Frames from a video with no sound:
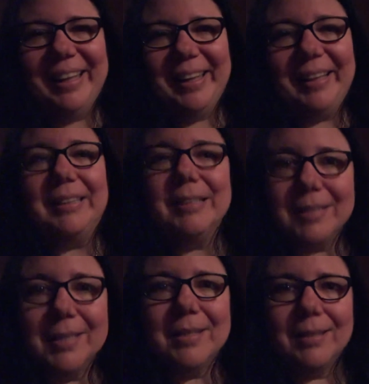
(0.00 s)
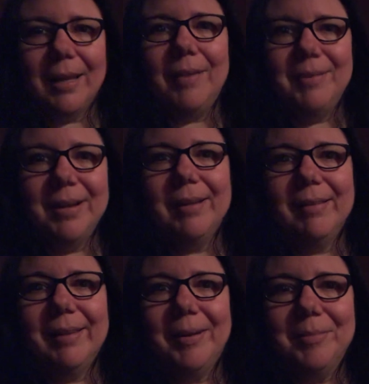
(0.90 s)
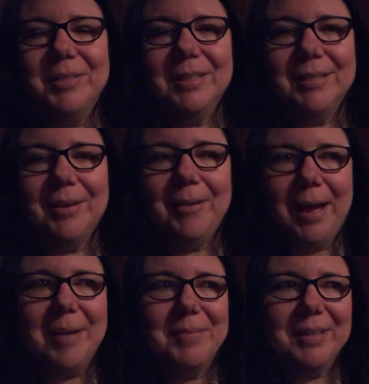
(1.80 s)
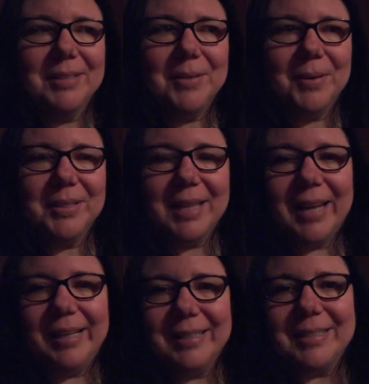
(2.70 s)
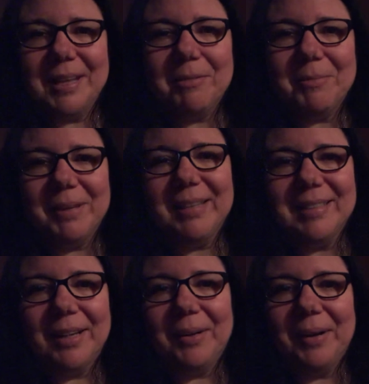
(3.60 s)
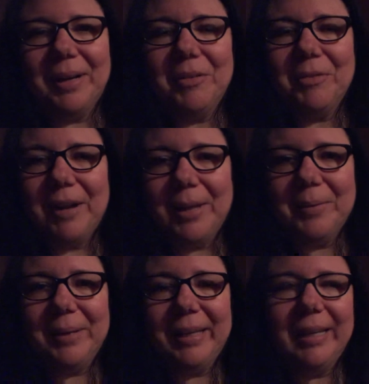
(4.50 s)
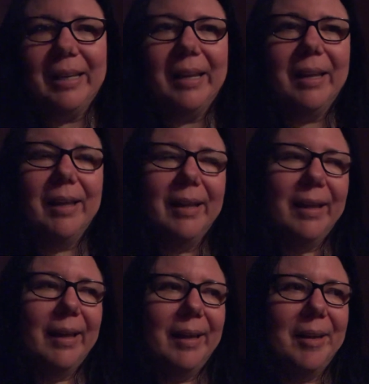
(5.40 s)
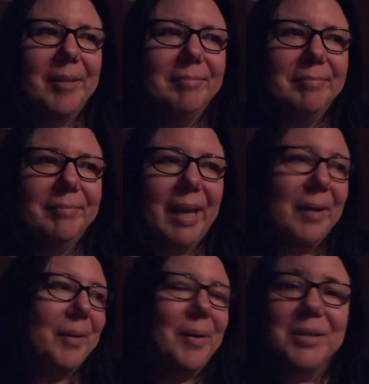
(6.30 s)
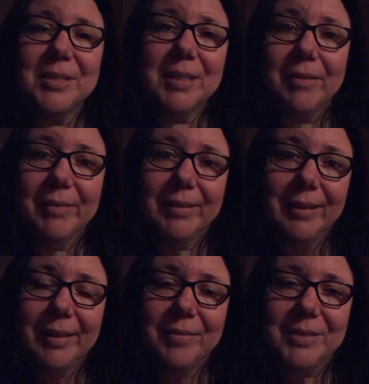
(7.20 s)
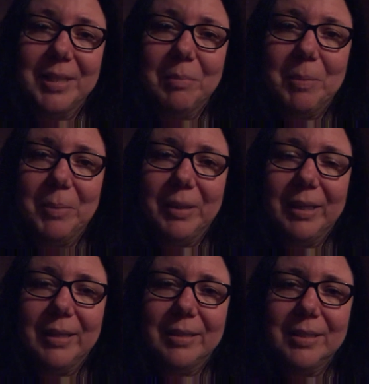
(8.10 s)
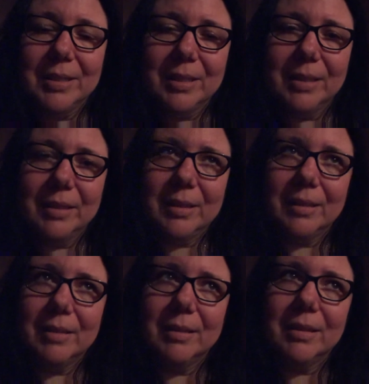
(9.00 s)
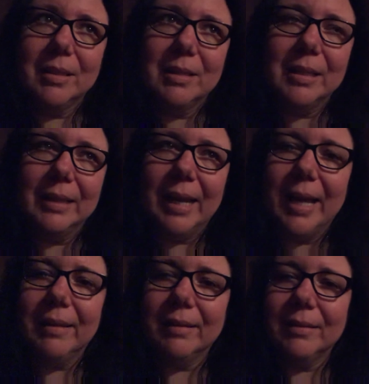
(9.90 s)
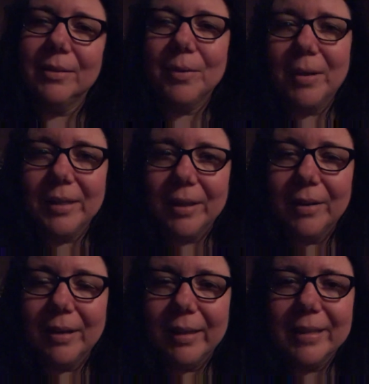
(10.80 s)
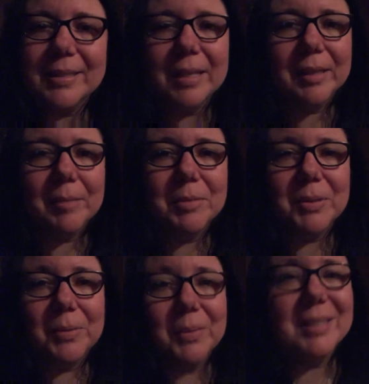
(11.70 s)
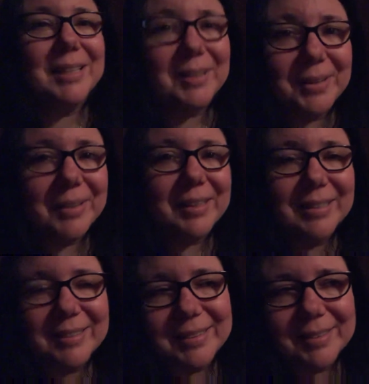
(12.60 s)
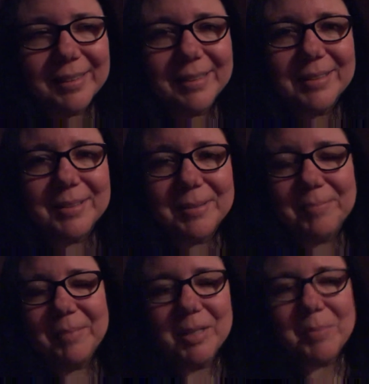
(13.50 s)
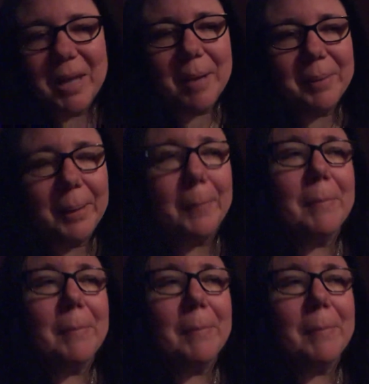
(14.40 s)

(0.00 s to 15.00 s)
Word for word: Like this is the time of year that I'm just so happy. It's so exciting to see everybody decorating for Halloween and um, I don't know. I just love it. I love seeing people get into the the thing that I do all year. I like seeing them do it once a year because it's makes me happy.